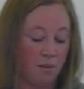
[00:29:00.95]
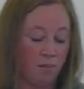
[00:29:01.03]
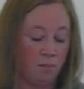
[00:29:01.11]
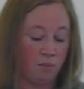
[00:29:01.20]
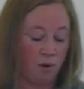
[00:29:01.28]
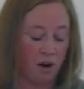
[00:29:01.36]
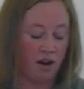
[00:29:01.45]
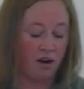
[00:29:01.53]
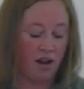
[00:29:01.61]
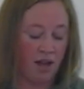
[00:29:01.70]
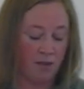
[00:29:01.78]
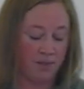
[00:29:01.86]
Prayer
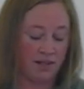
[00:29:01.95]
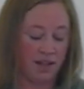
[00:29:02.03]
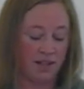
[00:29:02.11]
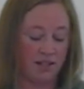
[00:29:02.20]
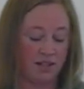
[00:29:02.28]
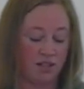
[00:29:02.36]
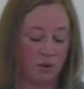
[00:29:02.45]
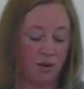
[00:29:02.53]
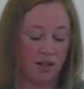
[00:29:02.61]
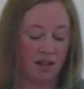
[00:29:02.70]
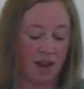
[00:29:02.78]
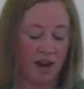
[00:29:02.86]
helps us to
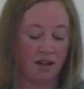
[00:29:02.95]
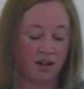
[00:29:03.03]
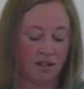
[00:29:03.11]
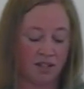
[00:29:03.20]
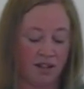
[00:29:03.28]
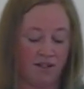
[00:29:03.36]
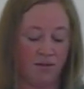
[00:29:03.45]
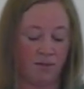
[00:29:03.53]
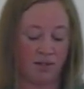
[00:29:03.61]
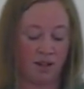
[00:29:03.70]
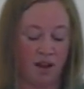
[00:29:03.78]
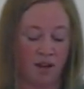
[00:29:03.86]
align ourselves
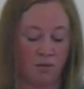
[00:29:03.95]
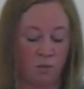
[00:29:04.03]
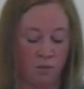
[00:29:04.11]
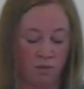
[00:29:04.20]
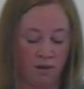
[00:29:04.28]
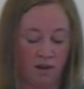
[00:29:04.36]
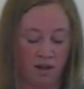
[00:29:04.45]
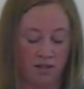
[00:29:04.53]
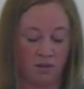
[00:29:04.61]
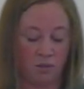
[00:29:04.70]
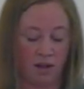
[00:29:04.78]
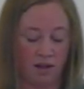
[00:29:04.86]
with God
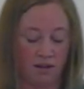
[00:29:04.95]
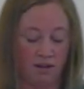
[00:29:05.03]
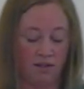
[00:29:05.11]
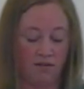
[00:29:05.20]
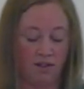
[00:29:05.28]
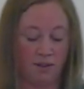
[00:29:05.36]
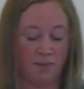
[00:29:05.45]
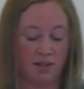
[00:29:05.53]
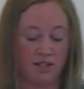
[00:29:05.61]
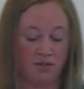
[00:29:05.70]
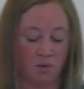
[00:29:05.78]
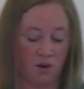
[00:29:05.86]
God's will.
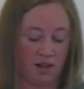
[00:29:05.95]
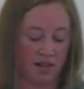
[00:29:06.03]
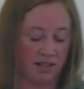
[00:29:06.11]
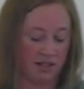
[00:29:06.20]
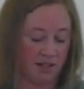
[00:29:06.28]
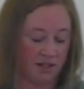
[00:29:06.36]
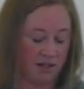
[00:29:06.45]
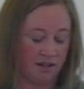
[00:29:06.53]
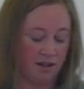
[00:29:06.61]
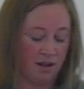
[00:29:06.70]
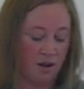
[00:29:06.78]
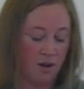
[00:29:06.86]
Philippians 4:19.
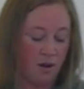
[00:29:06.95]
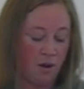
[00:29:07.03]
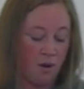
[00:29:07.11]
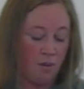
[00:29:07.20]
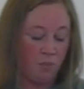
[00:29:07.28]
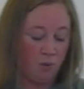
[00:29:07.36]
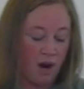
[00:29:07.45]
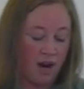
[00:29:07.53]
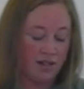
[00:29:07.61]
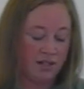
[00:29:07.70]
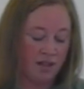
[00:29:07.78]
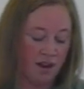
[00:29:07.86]

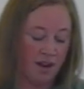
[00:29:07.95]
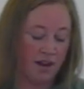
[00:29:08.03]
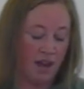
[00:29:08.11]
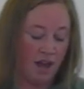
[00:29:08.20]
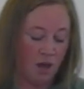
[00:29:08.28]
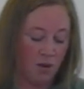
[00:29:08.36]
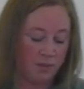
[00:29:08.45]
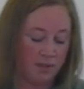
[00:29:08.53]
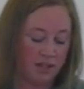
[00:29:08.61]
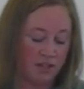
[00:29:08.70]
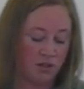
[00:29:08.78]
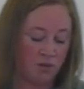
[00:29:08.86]
Praying to God helps
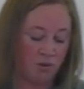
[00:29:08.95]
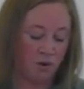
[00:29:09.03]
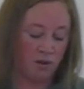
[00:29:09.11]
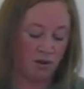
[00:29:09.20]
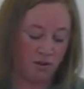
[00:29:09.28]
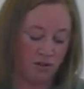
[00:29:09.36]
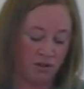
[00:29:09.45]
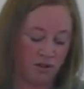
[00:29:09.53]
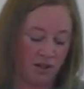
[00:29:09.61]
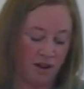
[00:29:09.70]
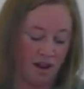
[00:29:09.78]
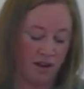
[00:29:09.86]
us to grow closer to
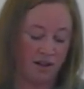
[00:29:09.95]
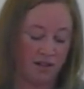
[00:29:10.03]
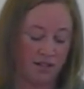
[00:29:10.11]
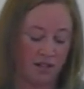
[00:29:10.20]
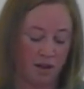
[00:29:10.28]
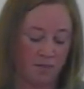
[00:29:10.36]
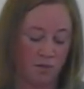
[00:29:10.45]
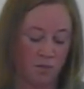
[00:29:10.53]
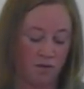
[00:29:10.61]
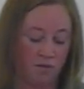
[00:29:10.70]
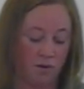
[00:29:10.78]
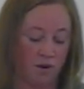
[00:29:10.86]
God. Psalms
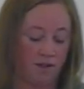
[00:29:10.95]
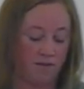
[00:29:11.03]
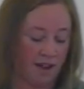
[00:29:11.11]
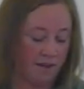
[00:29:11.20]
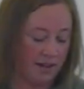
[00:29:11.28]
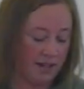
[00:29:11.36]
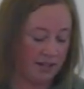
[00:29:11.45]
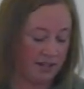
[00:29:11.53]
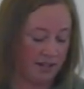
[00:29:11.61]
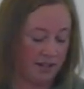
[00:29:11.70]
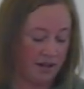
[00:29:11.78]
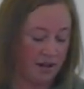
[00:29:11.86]
145:18.